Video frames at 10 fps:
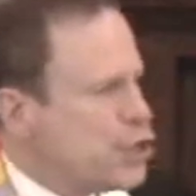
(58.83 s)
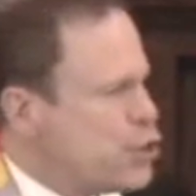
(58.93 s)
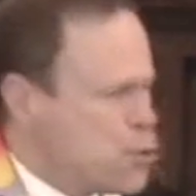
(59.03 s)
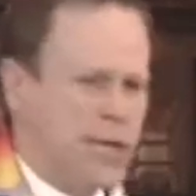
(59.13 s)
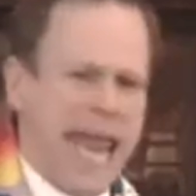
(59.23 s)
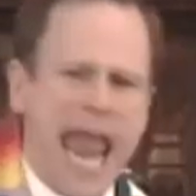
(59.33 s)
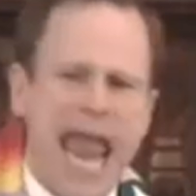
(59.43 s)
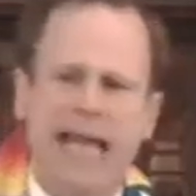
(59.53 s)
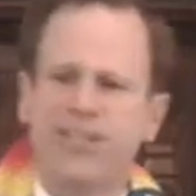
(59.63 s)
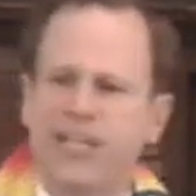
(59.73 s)
you
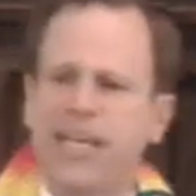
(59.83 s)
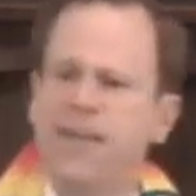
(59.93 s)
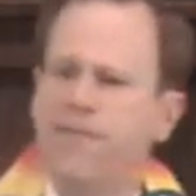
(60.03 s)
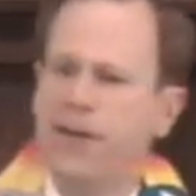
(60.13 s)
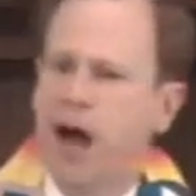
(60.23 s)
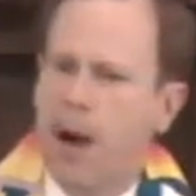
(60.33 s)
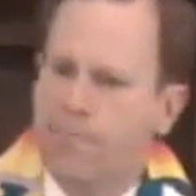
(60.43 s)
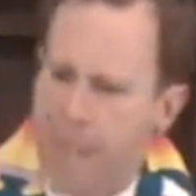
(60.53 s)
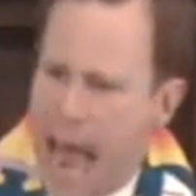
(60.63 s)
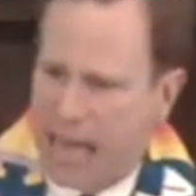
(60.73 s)
can't even
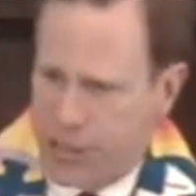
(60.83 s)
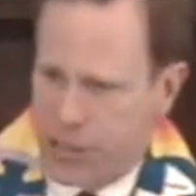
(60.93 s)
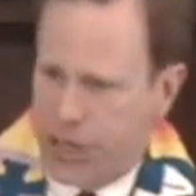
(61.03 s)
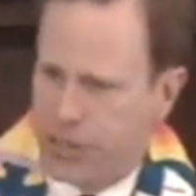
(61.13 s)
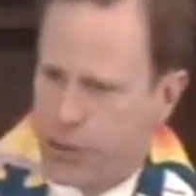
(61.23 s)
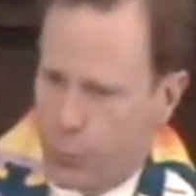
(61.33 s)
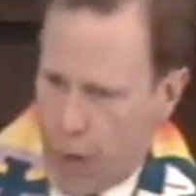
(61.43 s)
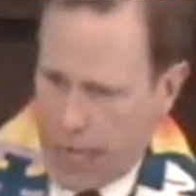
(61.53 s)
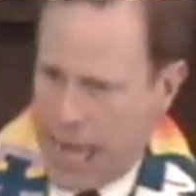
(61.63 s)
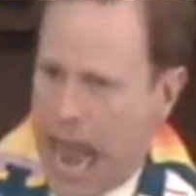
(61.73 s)
imagine it
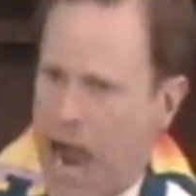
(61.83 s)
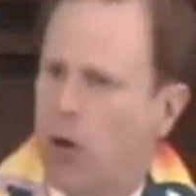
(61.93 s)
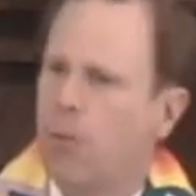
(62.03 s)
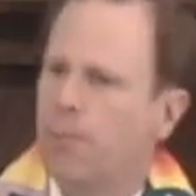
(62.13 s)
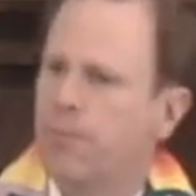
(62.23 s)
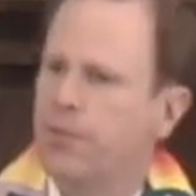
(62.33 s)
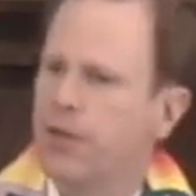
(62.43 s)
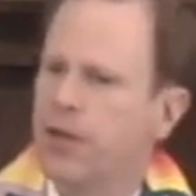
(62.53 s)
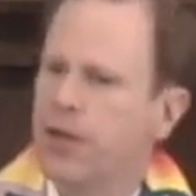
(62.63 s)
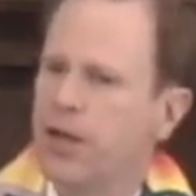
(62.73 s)
right now,
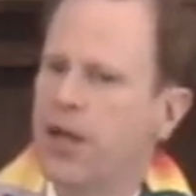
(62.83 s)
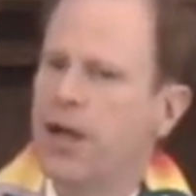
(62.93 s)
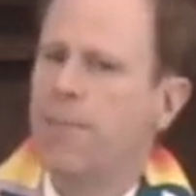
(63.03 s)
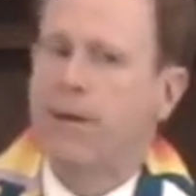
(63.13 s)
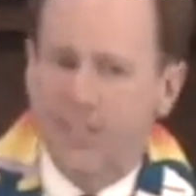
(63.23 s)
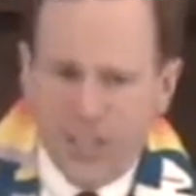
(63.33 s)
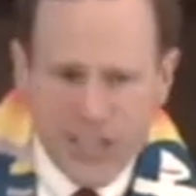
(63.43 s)
but